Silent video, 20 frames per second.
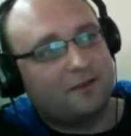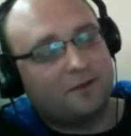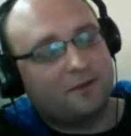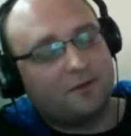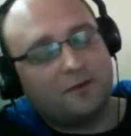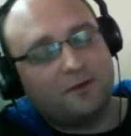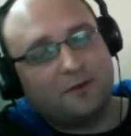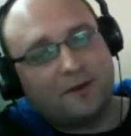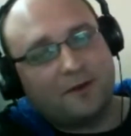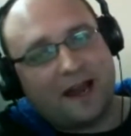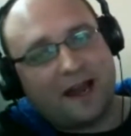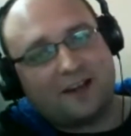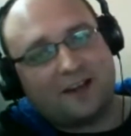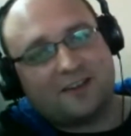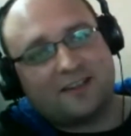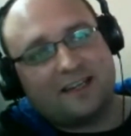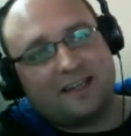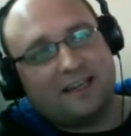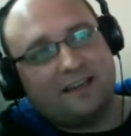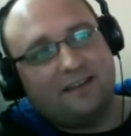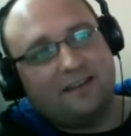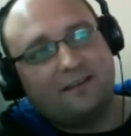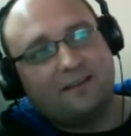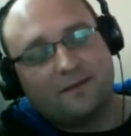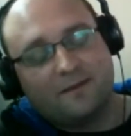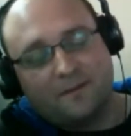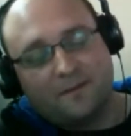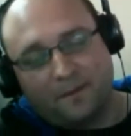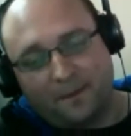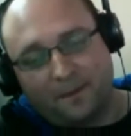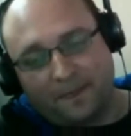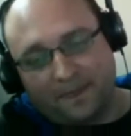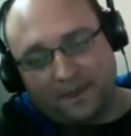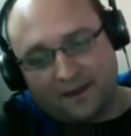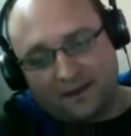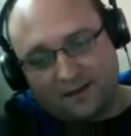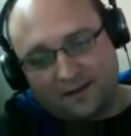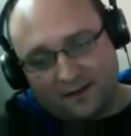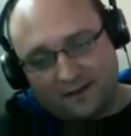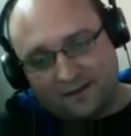who who actually
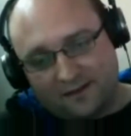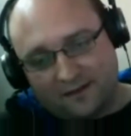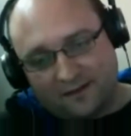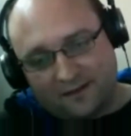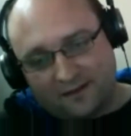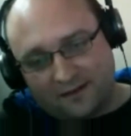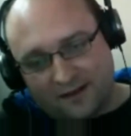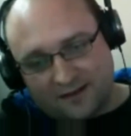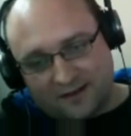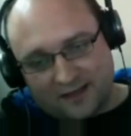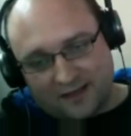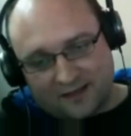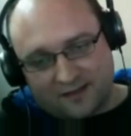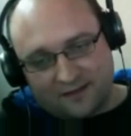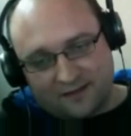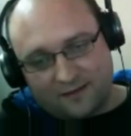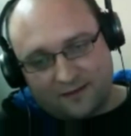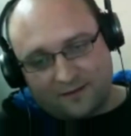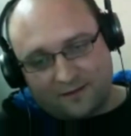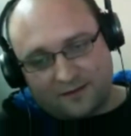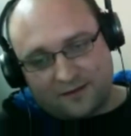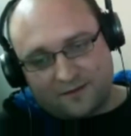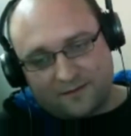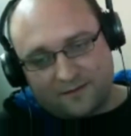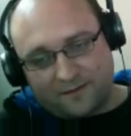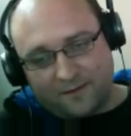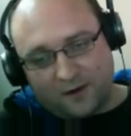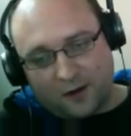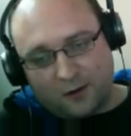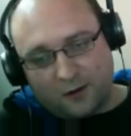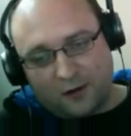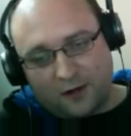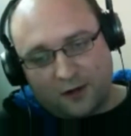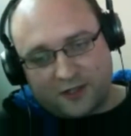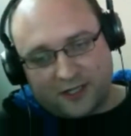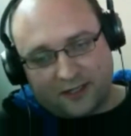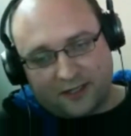well, That's because if you want to be market.